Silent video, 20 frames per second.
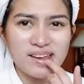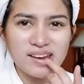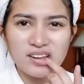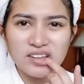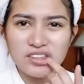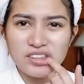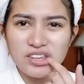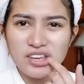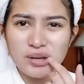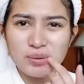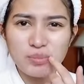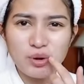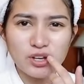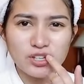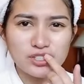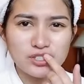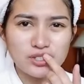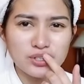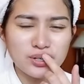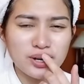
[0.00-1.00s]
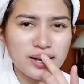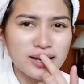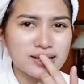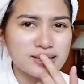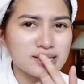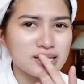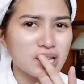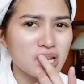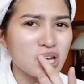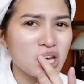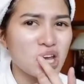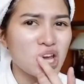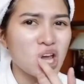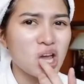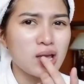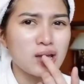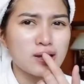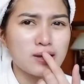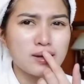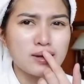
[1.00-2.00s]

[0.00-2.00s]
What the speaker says: anything moisturizing